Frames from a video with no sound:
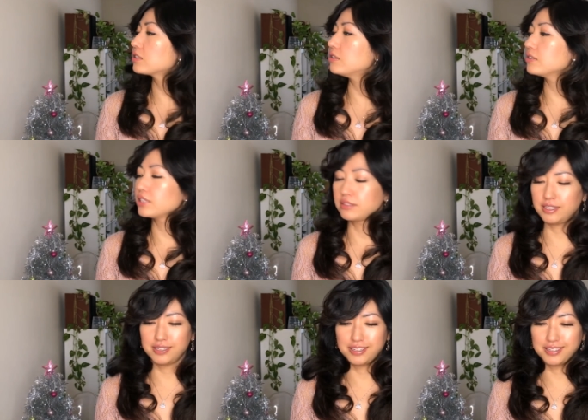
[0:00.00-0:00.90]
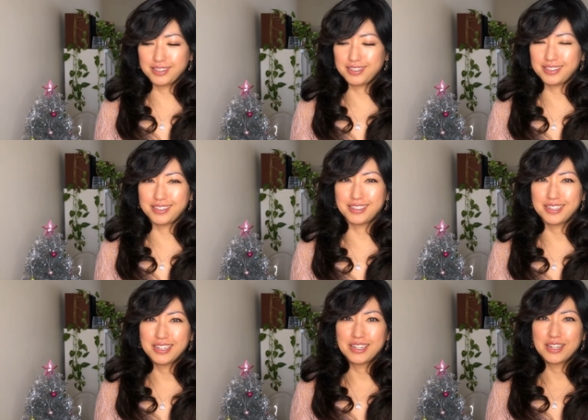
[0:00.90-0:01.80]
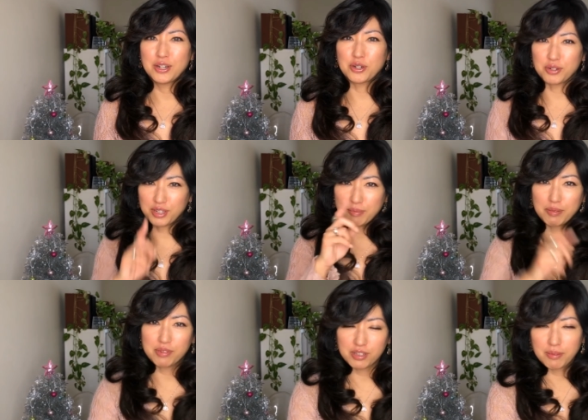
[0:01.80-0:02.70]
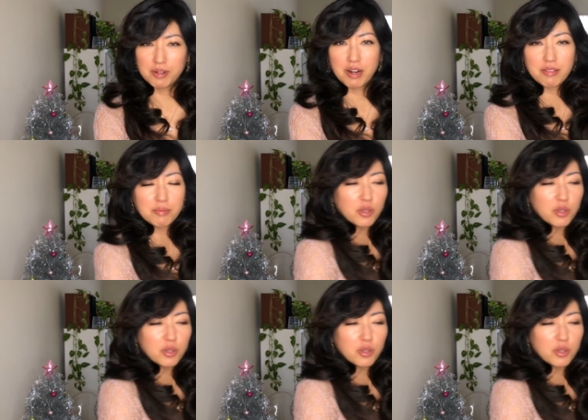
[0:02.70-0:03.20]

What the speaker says: called. Hold on. Let me grab the